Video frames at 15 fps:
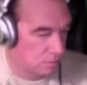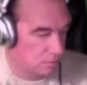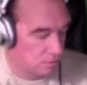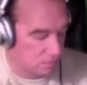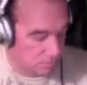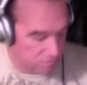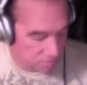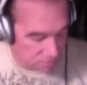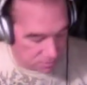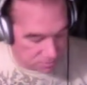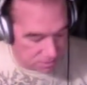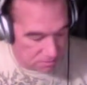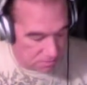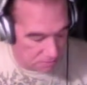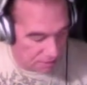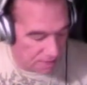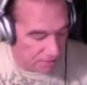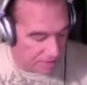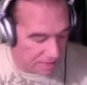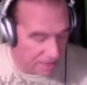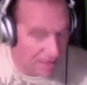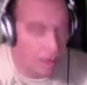see that
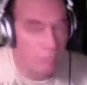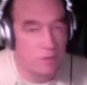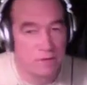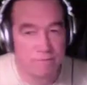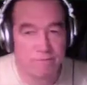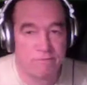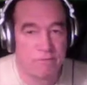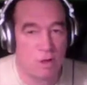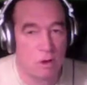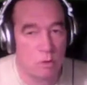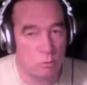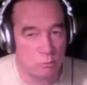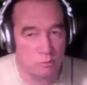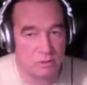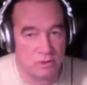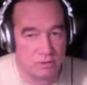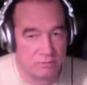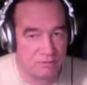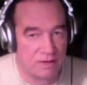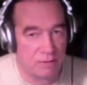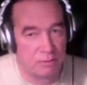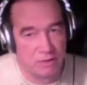would have flown if I would
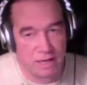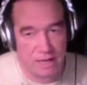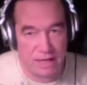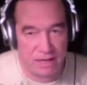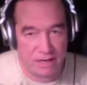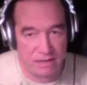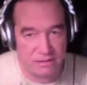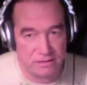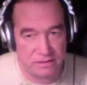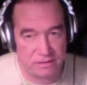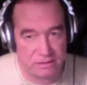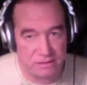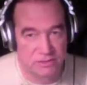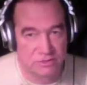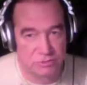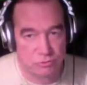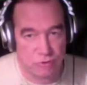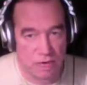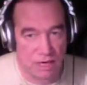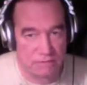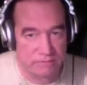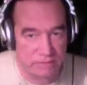have had this
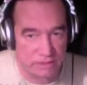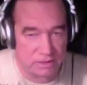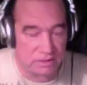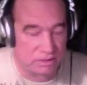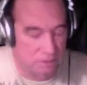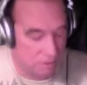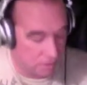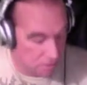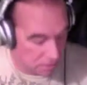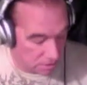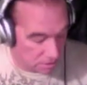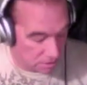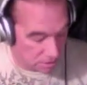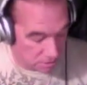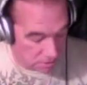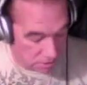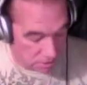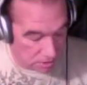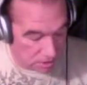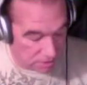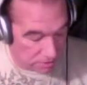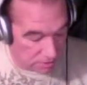driving, you know, that like.